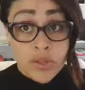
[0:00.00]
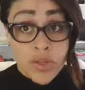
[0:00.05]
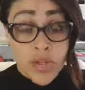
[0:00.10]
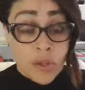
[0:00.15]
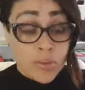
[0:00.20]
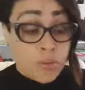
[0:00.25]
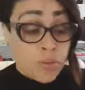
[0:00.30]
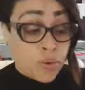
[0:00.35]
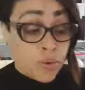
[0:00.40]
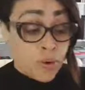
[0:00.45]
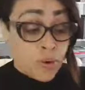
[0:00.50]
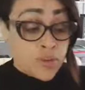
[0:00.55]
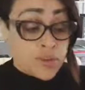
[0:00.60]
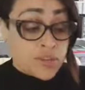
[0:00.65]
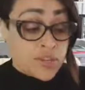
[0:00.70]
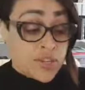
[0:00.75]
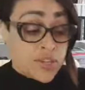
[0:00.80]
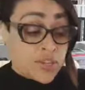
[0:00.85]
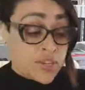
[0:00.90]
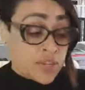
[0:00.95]
and
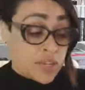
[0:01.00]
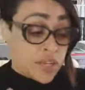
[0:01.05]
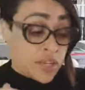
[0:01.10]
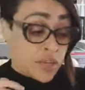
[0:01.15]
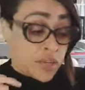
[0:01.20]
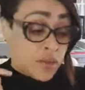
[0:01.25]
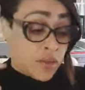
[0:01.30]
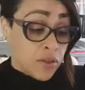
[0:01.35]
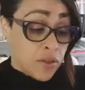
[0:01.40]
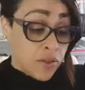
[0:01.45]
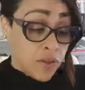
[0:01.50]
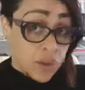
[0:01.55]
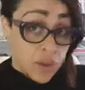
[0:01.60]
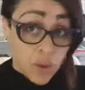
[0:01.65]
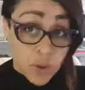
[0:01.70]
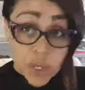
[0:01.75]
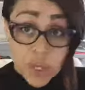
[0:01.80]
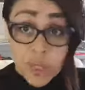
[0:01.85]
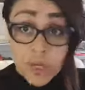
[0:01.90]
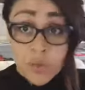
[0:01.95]
processing
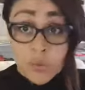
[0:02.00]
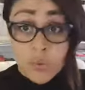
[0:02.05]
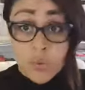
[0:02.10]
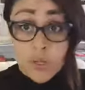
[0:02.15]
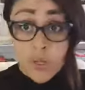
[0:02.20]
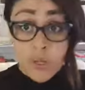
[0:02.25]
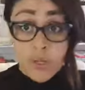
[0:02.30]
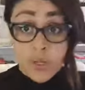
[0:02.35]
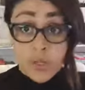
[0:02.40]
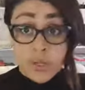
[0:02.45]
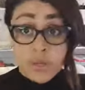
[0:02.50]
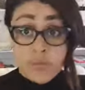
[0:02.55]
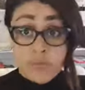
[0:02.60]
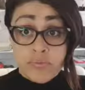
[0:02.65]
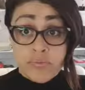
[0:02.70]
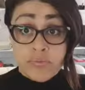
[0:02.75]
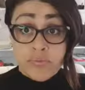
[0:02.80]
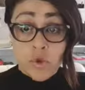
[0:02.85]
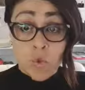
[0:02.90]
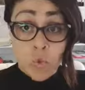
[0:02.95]
your inner work,
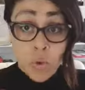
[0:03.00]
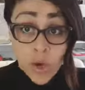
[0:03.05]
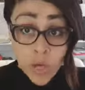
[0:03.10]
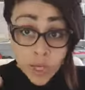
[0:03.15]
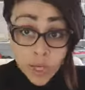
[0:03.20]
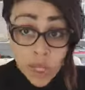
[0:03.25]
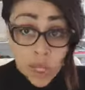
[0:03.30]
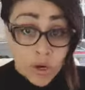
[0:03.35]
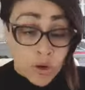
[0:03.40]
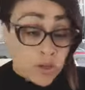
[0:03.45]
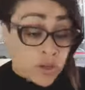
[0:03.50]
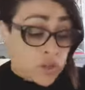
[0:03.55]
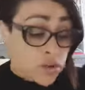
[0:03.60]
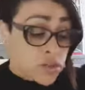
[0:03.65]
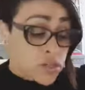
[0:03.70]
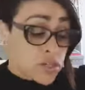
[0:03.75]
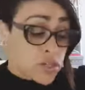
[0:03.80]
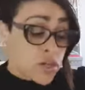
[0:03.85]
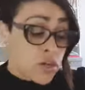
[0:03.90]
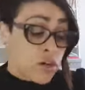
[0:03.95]
working on
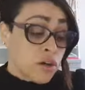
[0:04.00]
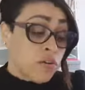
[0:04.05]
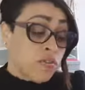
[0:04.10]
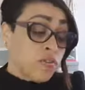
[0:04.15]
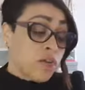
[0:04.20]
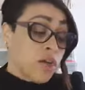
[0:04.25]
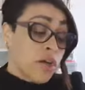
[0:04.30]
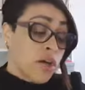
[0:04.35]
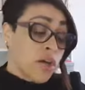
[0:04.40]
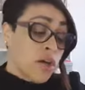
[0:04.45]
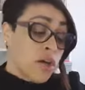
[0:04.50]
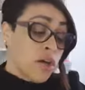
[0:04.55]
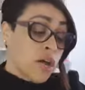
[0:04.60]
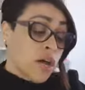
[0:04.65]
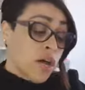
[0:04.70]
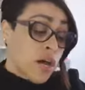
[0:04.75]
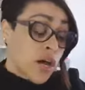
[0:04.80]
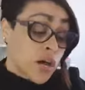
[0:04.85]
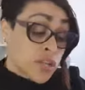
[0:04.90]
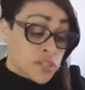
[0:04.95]
yourself,
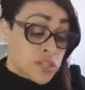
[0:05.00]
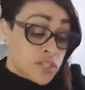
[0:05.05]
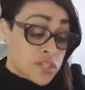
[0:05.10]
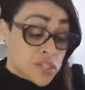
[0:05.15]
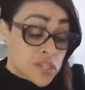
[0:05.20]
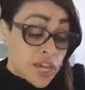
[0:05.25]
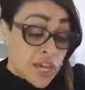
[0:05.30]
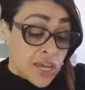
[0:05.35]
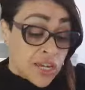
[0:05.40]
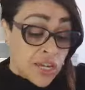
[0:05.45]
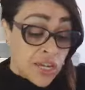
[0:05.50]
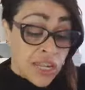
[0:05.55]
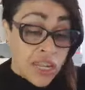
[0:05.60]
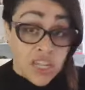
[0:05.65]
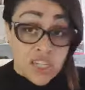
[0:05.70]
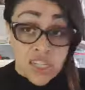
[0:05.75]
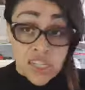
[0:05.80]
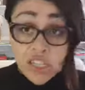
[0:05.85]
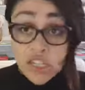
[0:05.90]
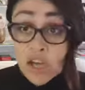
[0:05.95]
understanding
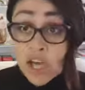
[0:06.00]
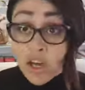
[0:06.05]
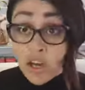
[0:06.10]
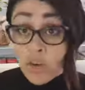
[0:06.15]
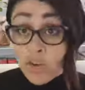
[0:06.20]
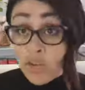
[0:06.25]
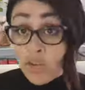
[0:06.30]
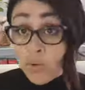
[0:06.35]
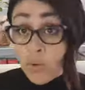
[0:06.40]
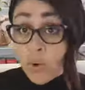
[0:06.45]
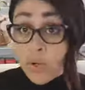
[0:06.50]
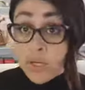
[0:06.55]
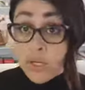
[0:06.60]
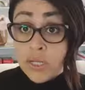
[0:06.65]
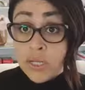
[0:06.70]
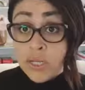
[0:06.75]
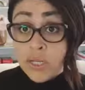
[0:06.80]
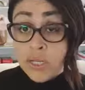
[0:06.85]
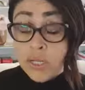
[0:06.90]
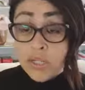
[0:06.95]
each cycle for what
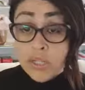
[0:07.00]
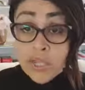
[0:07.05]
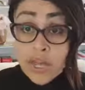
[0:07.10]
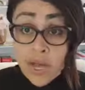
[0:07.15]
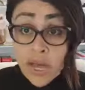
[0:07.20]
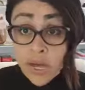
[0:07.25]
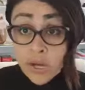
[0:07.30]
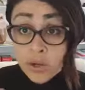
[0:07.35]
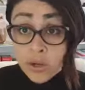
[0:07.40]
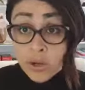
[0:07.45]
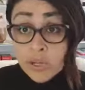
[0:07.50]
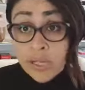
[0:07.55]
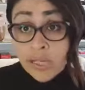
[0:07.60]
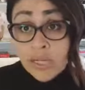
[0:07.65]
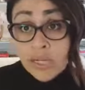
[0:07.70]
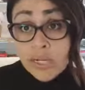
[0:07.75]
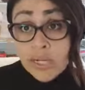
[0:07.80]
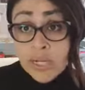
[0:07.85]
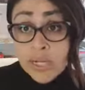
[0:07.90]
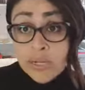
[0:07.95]
it is, the adult
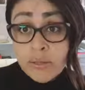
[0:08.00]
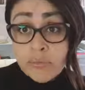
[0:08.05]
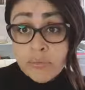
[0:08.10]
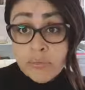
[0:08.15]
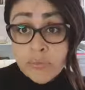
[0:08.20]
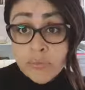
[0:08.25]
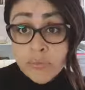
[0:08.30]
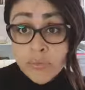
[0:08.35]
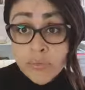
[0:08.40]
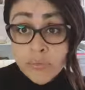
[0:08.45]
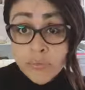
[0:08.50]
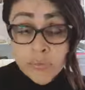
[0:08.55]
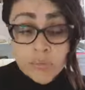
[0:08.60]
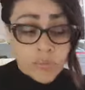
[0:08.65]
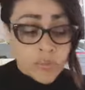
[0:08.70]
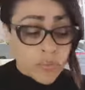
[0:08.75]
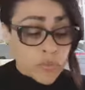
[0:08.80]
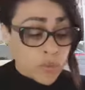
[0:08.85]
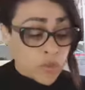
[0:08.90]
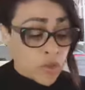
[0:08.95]
healing,
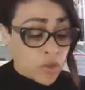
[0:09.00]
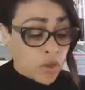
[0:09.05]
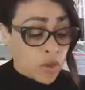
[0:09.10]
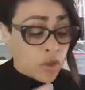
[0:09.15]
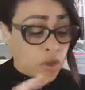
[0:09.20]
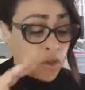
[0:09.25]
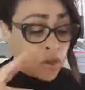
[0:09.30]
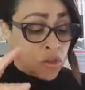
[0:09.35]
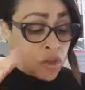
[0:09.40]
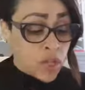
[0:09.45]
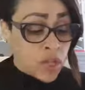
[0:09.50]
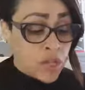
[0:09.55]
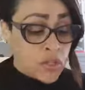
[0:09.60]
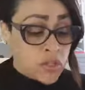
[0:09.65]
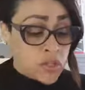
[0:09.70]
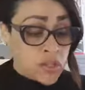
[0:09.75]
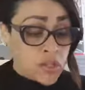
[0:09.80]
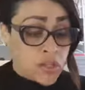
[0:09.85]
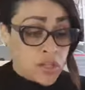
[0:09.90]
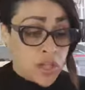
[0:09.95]
you
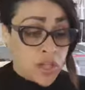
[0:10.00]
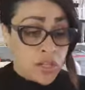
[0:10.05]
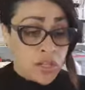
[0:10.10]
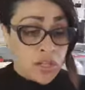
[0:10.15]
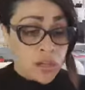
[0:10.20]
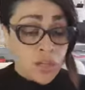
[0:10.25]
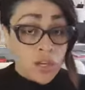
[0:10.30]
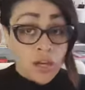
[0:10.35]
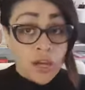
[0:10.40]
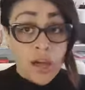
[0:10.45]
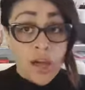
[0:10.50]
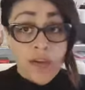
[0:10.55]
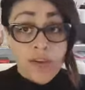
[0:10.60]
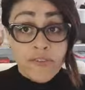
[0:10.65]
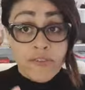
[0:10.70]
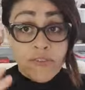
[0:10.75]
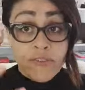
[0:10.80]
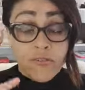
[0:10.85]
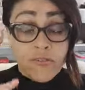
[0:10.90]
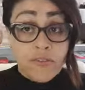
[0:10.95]
understanding the
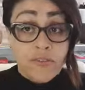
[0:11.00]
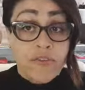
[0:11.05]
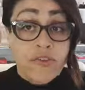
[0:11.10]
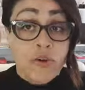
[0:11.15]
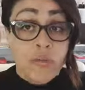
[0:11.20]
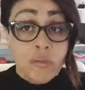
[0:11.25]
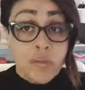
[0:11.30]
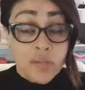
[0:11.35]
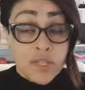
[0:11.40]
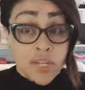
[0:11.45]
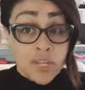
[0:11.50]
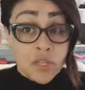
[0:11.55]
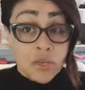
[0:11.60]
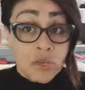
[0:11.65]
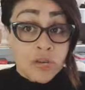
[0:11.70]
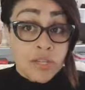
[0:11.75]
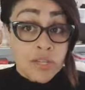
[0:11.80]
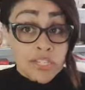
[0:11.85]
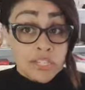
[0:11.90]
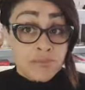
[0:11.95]
life and fulfillment that you
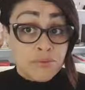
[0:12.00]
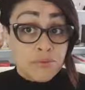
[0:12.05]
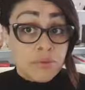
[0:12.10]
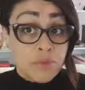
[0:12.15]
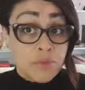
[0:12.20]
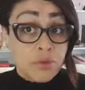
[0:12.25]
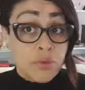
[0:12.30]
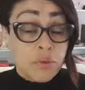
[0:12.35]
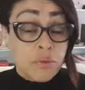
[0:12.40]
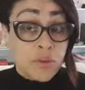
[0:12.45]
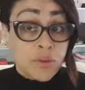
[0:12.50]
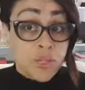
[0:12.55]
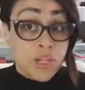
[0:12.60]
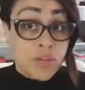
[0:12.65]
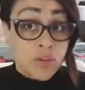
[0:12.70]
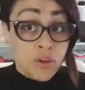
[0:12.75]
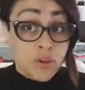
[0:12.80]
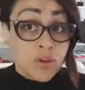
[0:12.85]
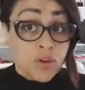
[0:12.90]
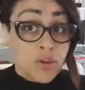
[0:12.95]
need to be building
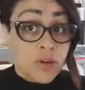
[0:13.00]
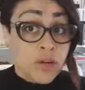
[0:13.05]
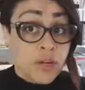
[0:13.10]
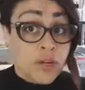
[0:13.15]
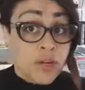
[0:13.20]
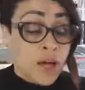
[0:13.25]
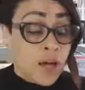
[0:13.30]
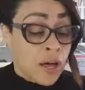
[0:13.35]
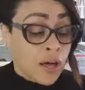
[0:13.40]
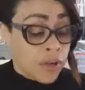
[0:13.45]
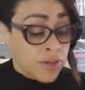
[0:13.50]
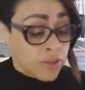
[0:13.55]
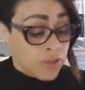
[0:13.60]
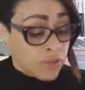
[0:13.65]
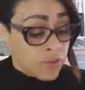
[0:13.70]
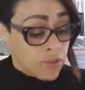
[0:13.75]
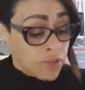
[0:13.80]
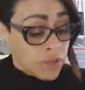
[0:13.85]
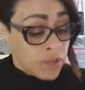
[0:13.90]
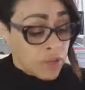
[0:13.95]
within your own life,
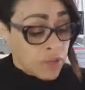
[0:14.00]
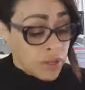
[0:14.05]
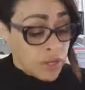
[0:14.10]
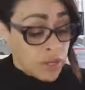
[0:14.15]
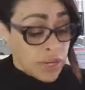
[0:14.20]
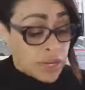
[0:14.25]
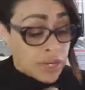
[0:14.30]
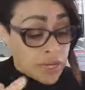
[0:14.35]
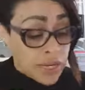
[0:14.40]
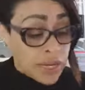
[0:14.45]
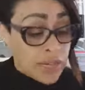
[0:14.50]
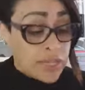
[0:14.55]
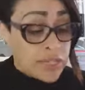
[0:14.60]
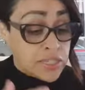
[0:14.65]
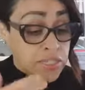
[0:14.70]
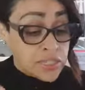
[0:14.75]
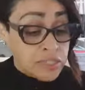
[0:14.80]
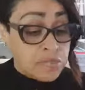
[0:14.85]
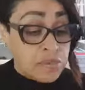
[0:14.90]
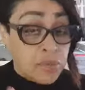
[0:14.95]

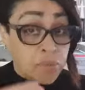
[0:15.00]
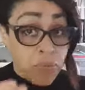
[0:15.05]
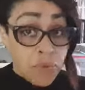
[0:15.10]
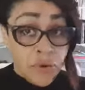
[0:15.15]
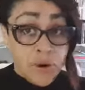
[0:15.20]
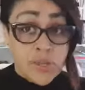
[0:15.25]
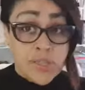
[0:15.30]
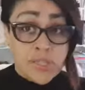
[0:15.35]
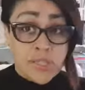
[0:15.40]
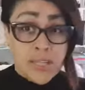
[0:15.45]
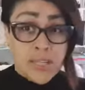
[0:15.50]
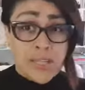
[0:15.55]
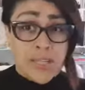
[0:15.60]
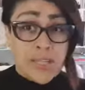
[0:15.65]
needs to be present, it